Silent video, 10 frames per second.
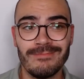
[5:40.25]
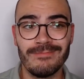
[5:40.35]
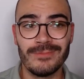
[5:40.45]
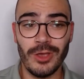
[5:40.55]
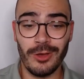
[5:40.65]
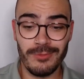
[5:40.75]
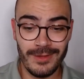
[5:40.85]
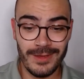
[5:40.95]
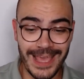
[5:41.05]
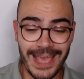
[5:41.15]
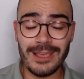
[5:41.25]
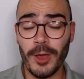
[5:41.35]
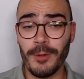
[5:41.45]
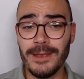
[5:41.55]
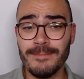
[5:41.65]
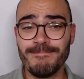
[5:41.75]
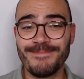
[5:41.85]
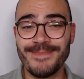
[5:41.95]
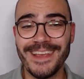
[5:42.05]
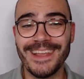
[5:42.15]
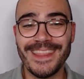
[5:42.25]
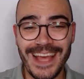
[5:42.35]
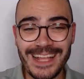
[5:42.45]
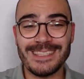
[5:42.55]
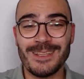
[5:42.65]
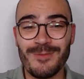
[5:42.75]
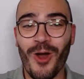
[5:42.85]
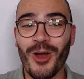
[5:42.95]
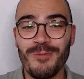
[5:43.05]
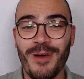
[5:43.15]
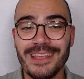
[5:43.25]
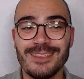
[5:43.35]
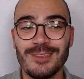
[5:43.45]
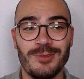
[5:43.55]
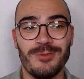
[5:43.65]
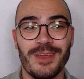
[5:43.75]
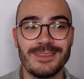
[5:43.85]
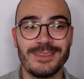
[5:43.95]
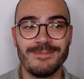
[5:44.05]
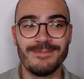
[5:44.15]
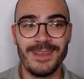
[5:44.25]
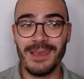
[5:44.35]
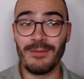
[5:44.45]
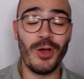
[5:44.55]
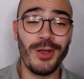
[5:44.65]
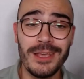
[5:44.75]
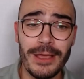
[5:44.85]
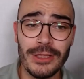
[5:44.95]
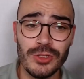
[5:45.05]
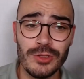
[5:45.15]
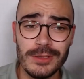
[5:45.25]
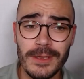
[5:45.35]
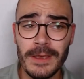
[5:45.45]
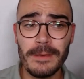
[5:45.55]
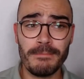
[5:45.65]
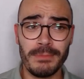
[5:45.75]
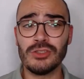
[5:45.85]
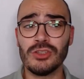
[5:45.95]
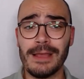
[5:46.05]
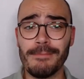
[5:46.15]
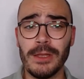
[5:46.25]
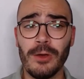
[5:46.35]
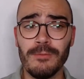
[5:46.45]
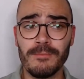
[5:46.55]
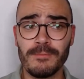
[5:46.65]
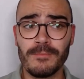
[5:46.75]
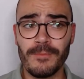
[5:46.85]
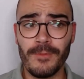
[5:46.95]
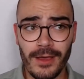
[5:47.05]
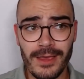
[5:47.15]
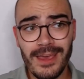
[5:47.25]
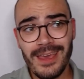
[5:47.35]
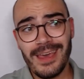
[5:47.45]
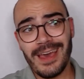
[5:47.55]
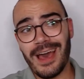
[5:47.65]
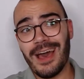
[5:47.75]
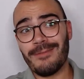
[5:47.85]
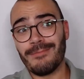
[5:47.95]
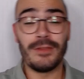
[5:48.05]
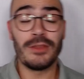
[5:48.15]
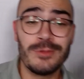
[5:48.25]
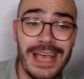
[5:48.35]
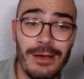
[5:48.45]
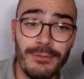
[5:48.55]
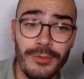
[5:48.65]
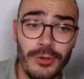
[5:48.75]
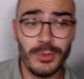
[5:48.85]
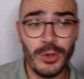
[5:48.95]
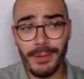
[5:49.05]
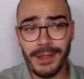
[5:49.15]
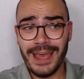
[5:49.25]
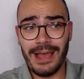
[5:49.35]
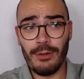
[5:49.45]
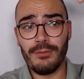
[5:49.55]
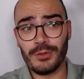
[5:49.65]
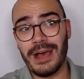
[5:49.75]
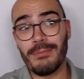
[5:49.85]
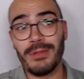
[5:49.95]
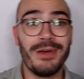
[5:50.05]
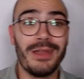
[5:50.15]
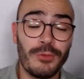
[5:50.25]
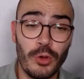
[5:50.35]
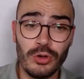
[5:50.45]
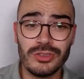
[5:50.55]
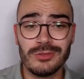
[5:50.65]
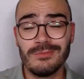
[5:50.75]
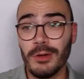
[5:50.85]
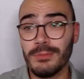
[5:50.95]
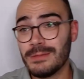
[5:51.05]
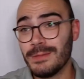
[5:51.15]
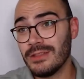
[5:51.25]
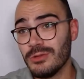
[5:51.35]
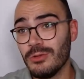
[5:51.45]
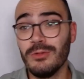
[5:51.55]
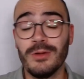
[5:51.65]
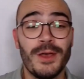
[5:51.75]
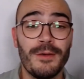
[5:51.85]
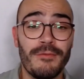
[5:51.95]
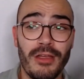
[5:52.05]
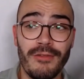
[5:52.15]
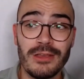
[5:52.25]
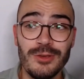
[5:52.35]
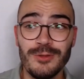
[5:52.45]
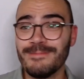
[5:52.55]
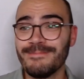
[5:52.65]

So get going. That's the right way to do this. If you've got any questions, please just let me know. All right. If this was helpful, comment helpful down below. And of course, I'll be speaking to you all very, very soon.